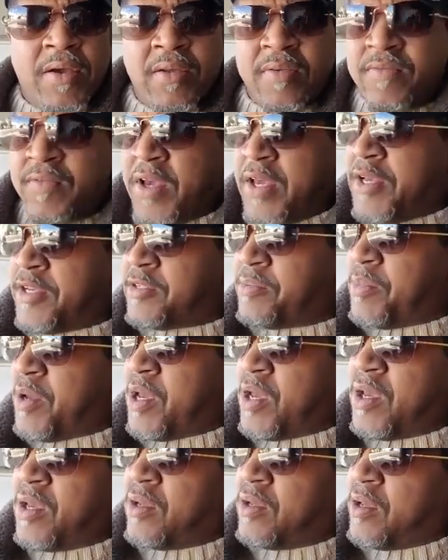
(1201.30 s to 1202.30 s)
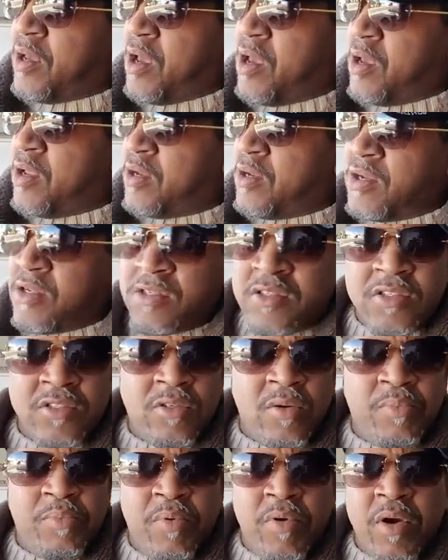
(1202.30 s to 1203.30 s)
in Vegas, man. And this is
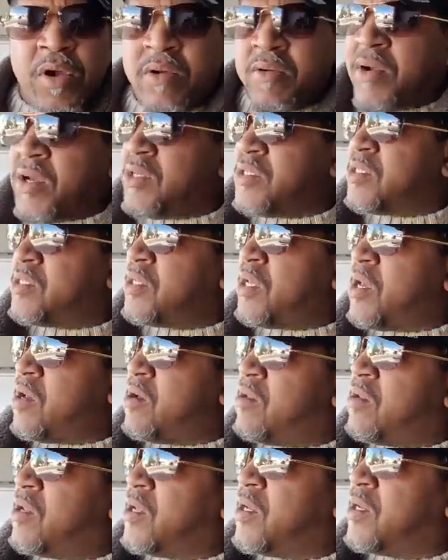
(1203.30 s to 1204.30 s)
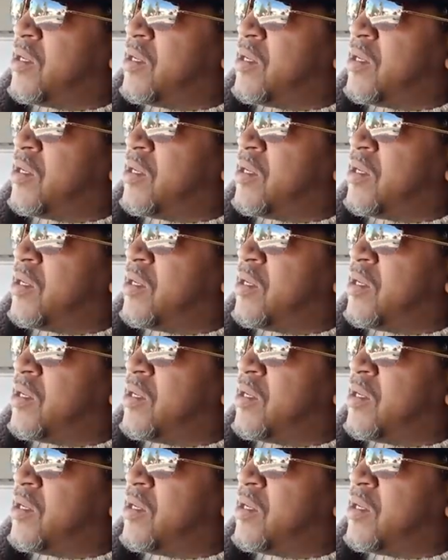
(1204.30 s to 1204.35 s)
your boy Crazy as Hell,